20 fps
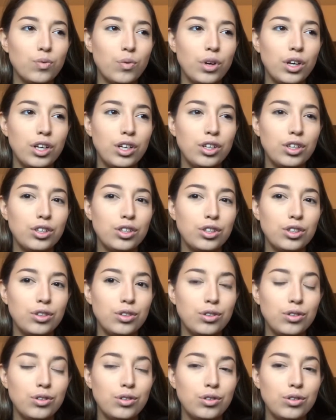wanted
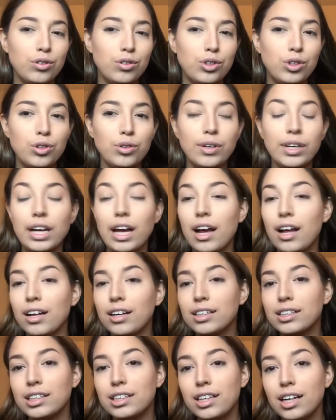to do a
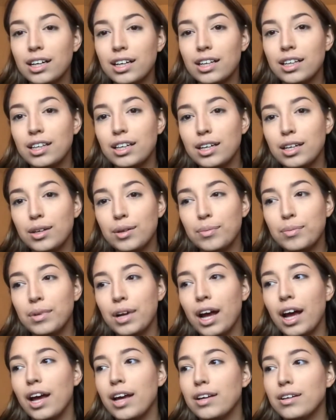galaxy kind of theme.
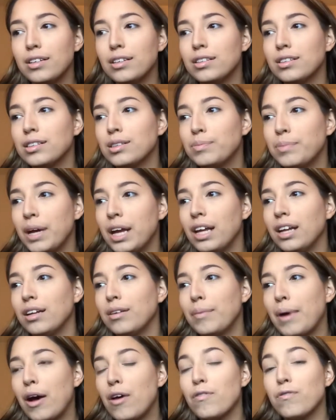I spent
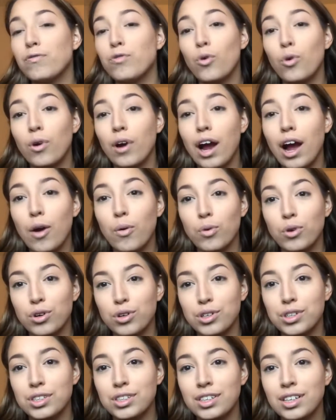about 4
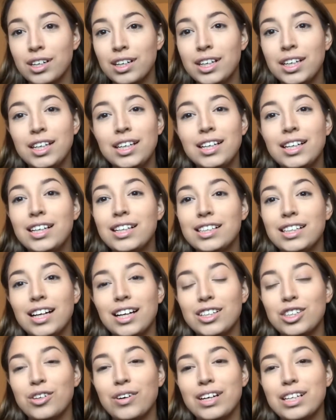hours.
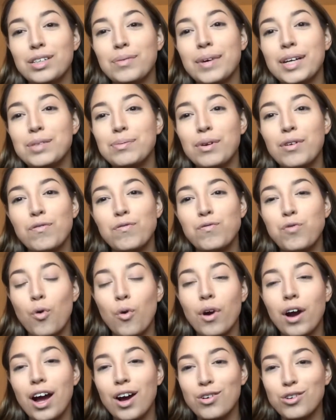Sounds crazy, but I spent
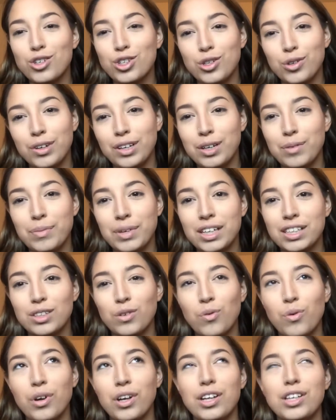4 hours doing it because I
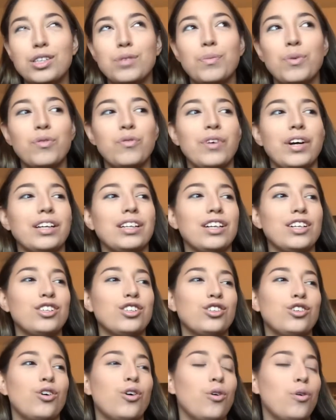wanted to perfect it
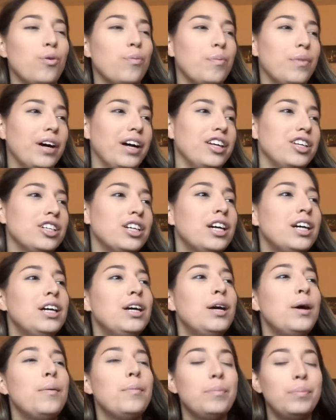so much.
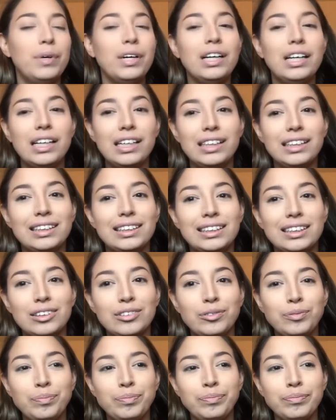But
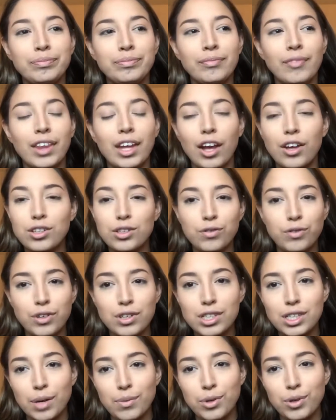that was the
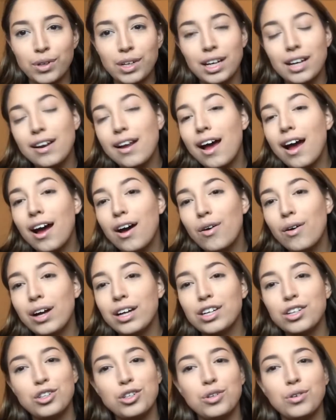first time doing it. Now I
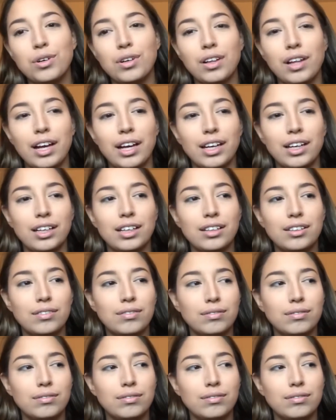can do it like